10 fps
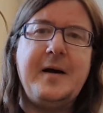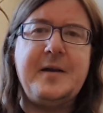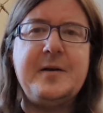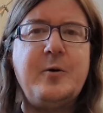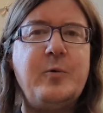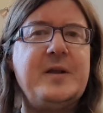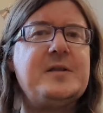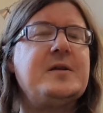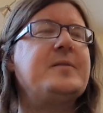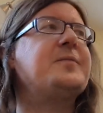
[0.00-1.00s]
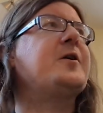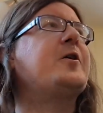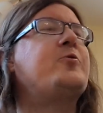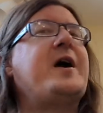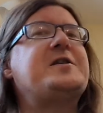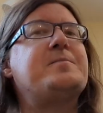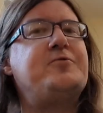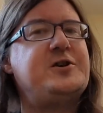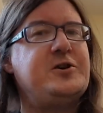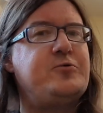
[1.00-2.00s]
And with a greater
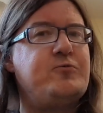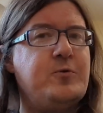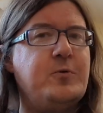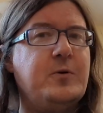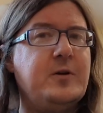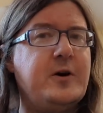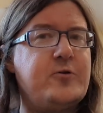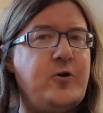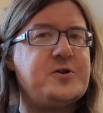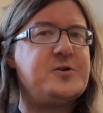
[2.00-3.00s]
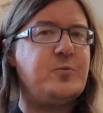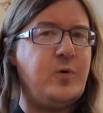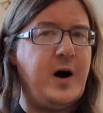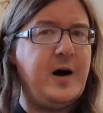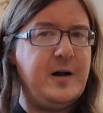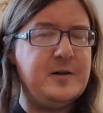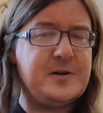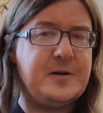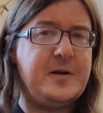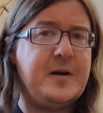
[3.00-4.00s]
British rule across the
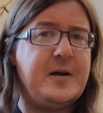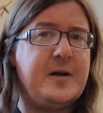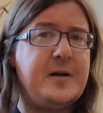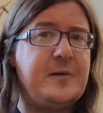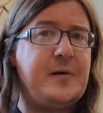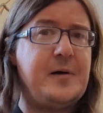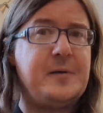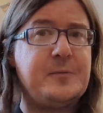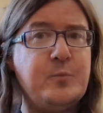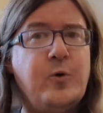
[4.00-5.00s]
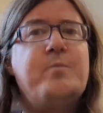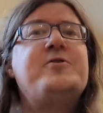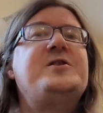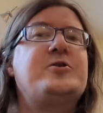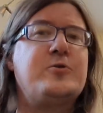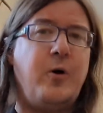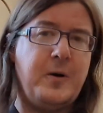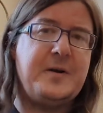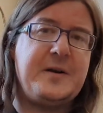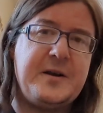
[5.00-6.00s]
world and more British
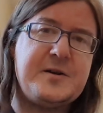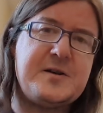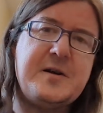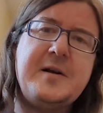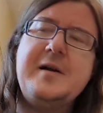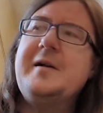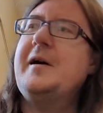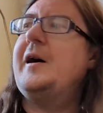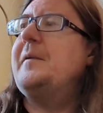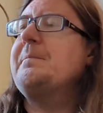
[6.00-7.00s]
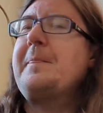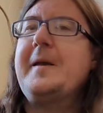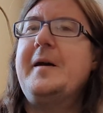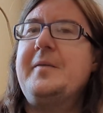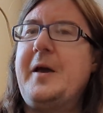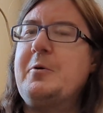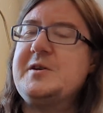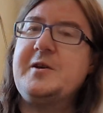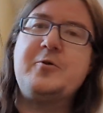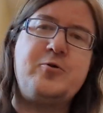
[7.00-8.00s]
colonies, there
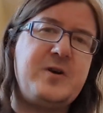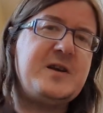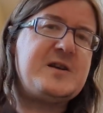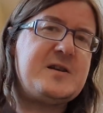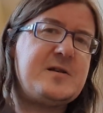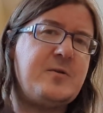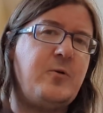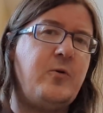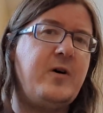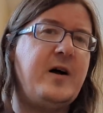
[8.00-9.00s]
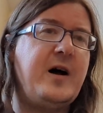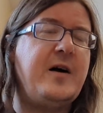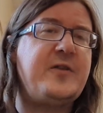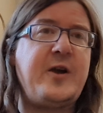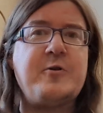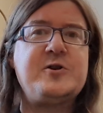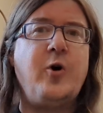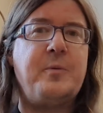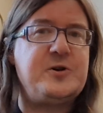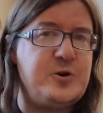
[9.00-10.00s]
was there was
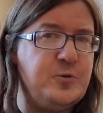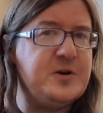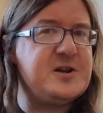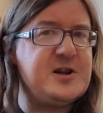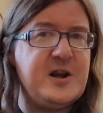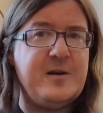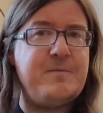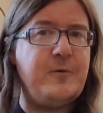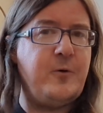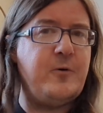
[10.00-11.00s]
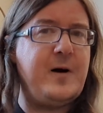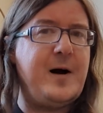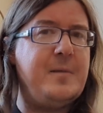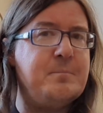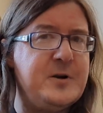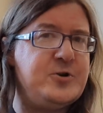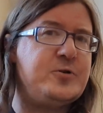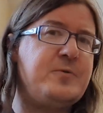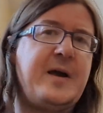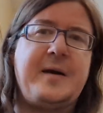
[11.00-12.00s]
the opportunity for
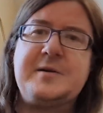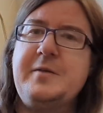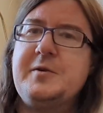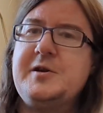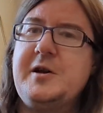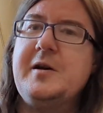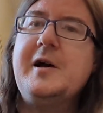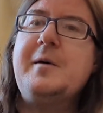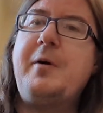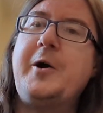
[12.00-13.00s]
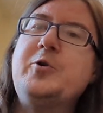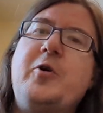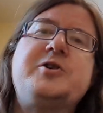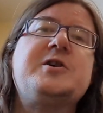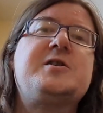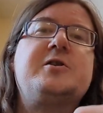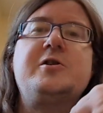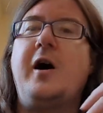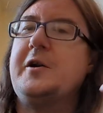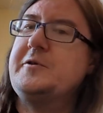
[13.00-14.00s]
missionary activity by not just the
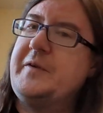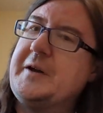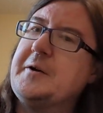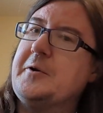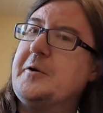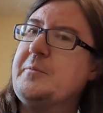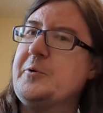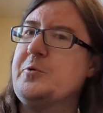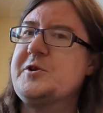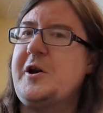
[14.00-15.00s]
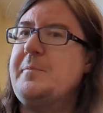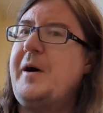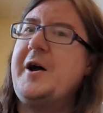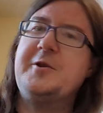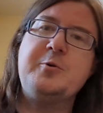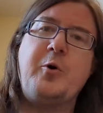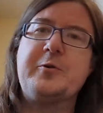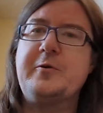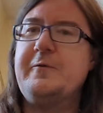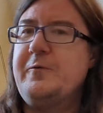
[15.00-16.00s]
Church of England, but also by the
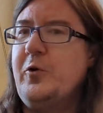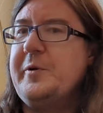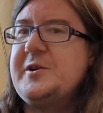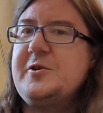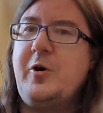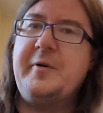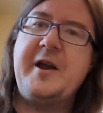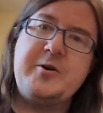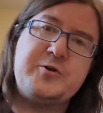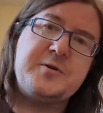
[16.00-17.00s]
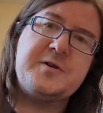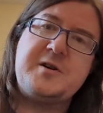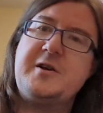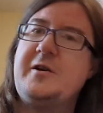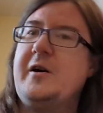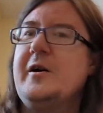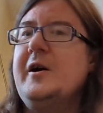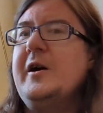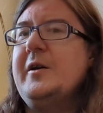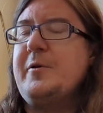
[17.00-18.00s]
non-conformist denominations, the
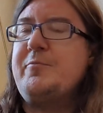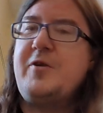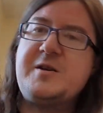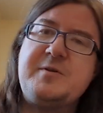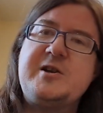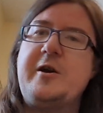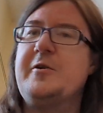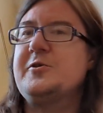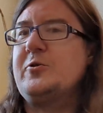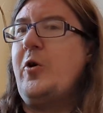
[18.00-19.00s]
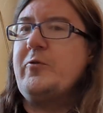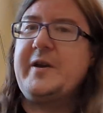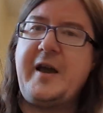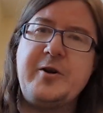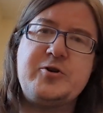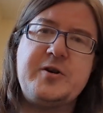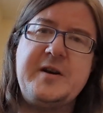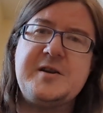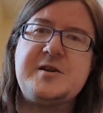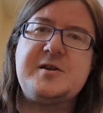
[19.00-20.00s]
Presbyterians or
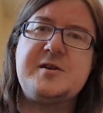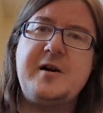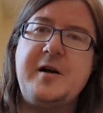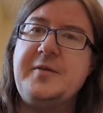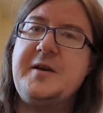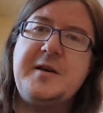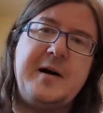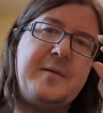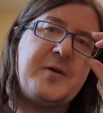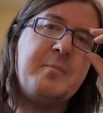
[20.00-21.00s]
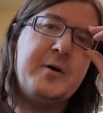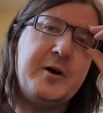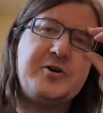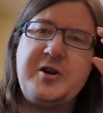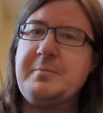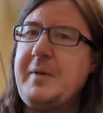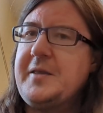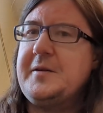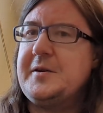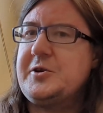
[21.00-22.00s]
Congregationalists, and the emerging
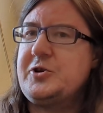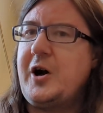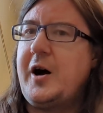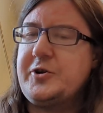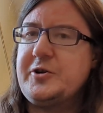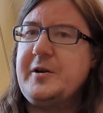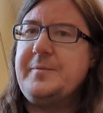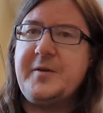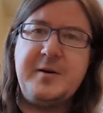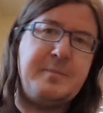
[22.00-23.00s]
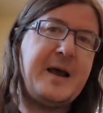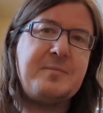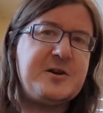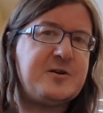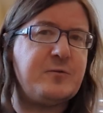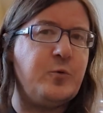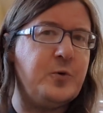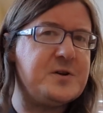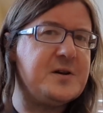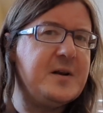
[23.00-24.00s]
Methodist Church, and the Baptists, of
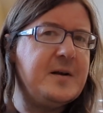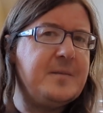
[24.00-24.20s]
course.